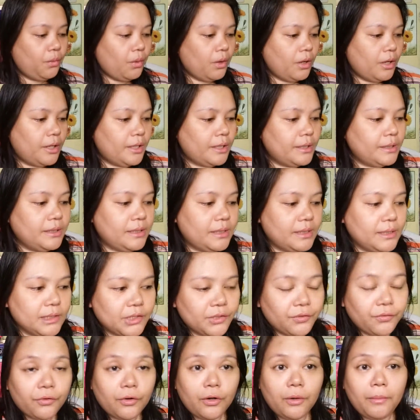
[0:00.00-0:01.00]
one is
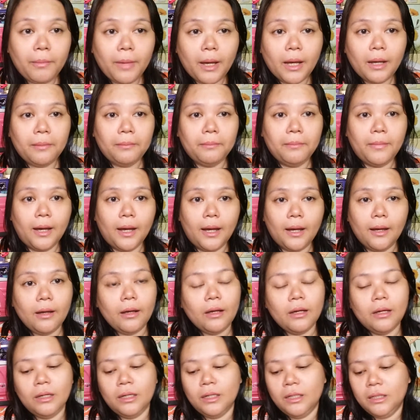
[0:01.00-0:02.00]
for Makmak,
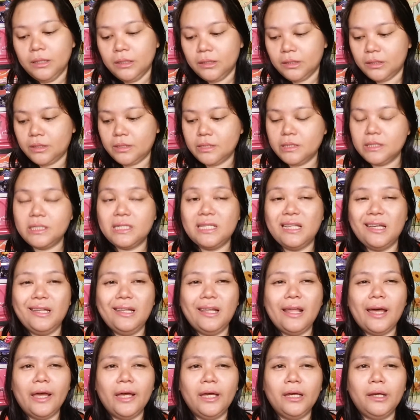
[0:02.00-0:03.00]
since they
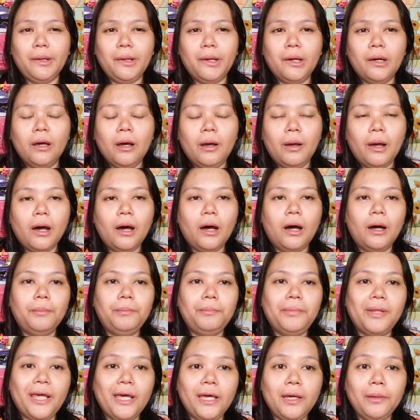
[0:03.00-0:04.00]
like
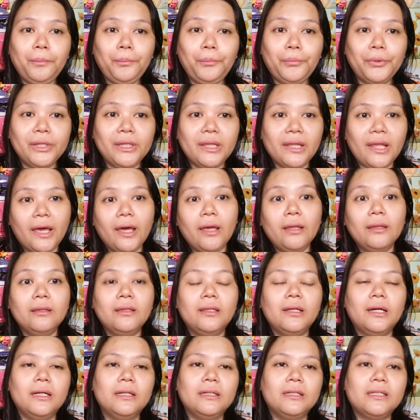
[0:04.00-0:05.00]
playing
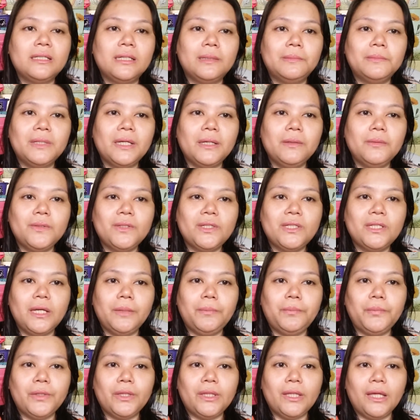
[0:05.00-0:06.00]
pretend. That sometimes
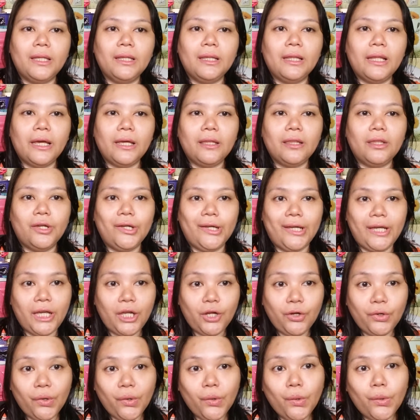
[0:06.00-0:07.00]
they pretend like they're
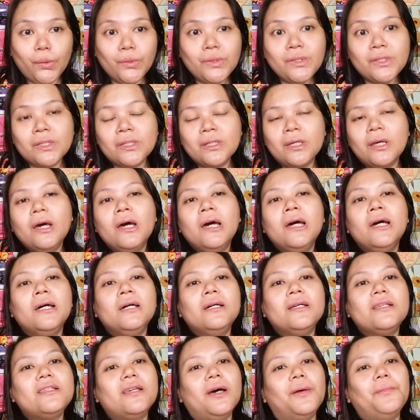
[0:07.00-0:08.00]
heroes,
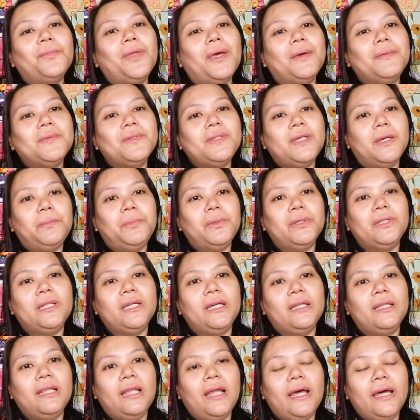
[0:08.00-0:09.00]
sometimes they
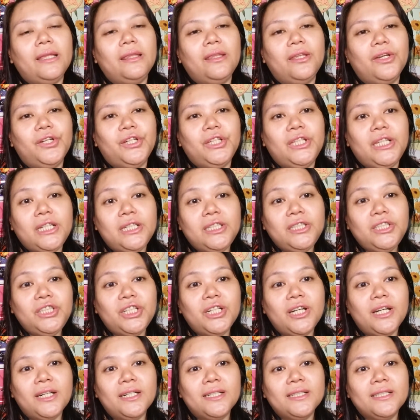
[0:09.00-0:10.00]
pretend like they're
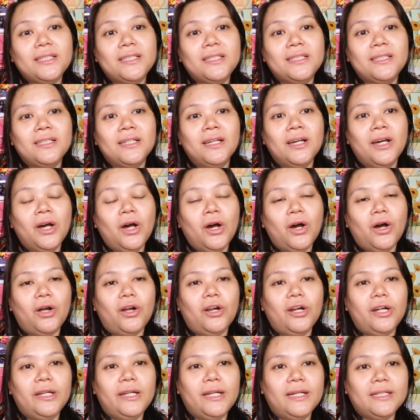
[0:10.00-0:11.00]
ninjas
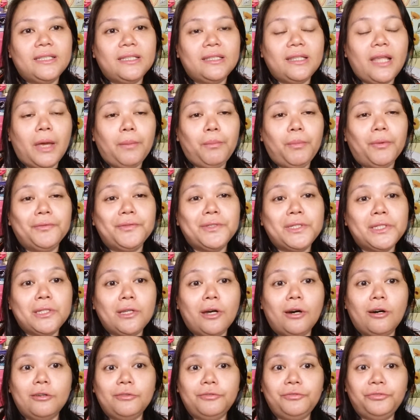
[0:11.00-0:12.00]
or that type of
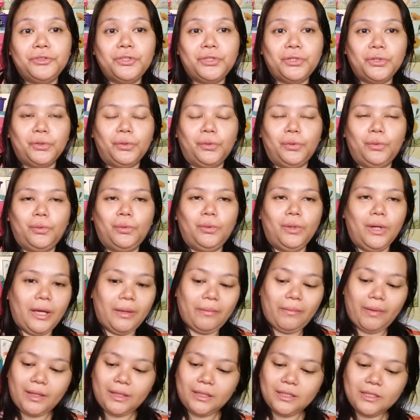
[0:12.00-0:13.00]
stuff. So
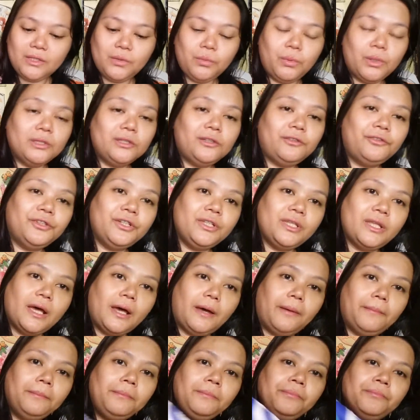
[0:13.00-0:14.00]
I made this ones for
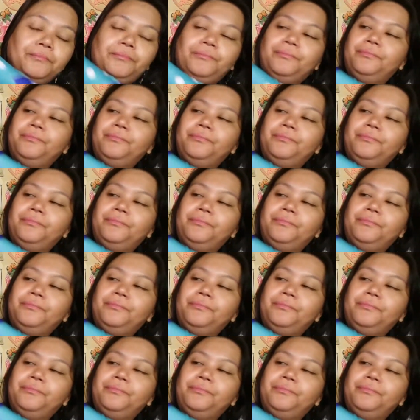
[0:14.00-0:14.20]
them.